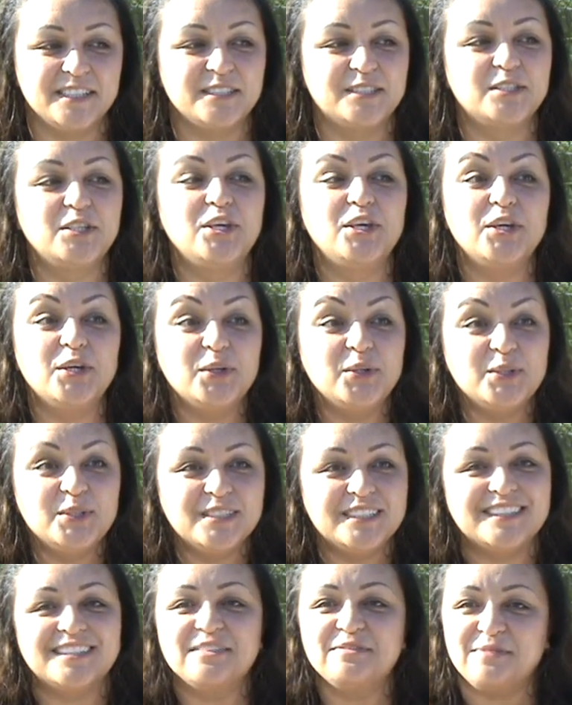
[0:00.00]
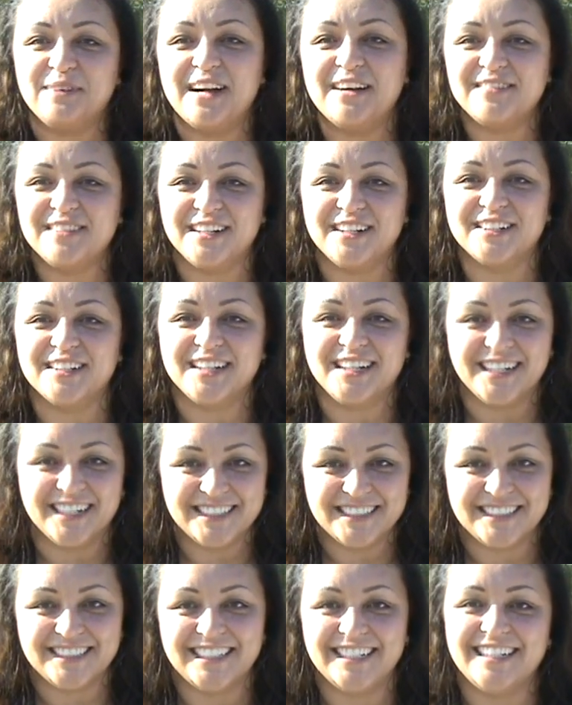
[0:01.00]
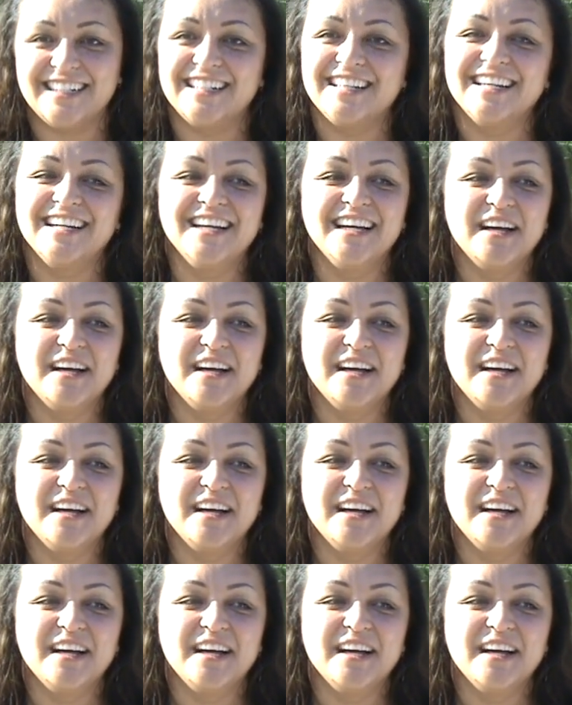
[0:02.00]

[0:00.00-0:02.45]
this used $5 car seat,